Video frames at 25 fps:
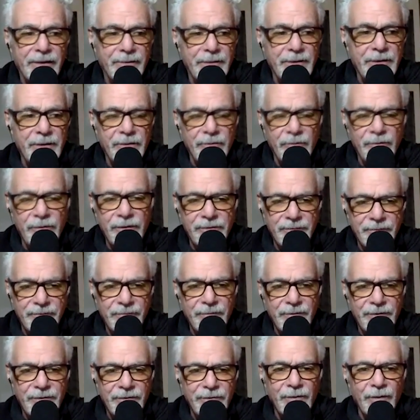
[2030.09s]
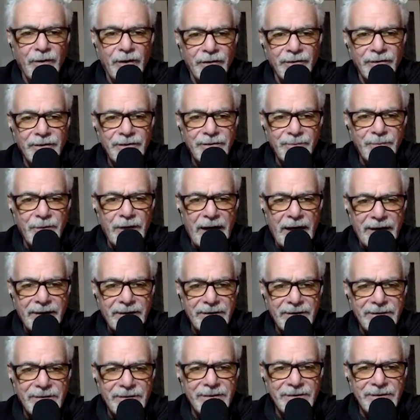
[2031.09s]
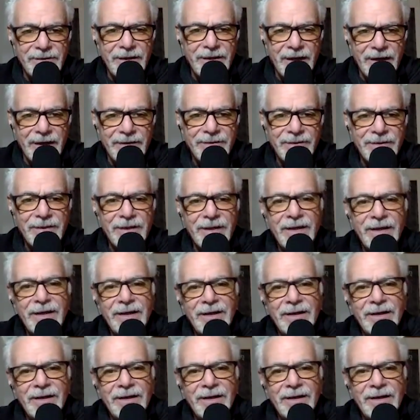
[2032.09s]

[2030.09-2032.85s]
I mean, we, we do all these practices, yes,